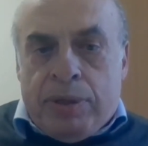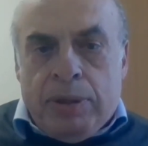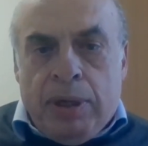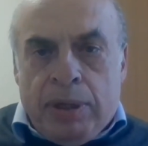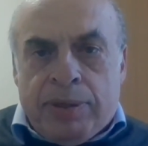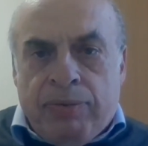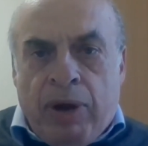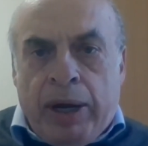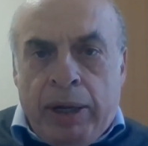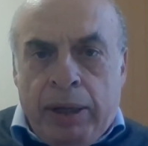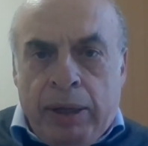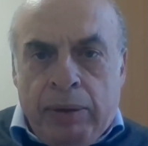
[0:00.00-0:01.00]
it's
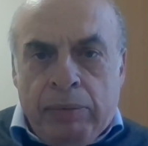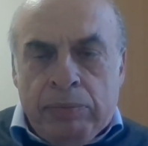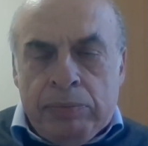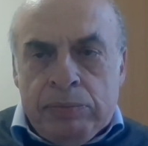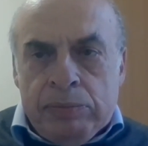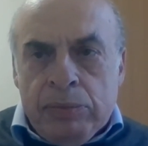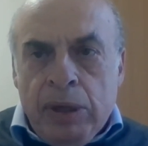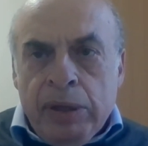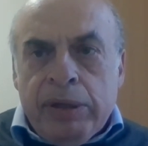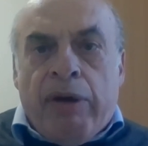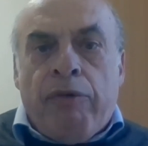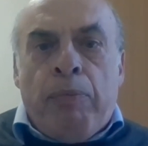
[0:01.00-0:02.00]
very
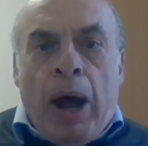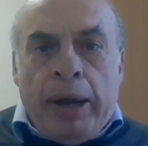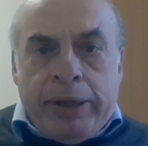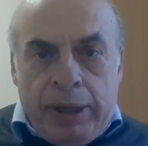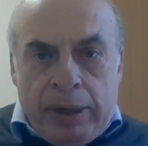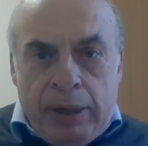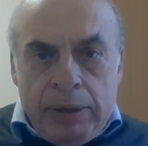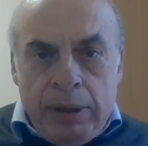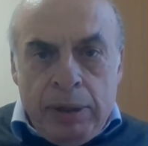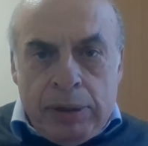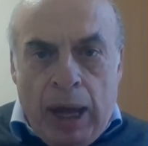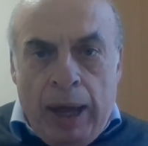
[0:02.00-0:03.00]
traumatic
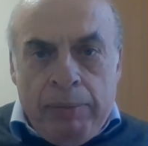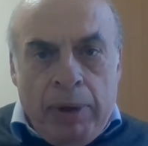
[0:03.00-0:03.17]
time.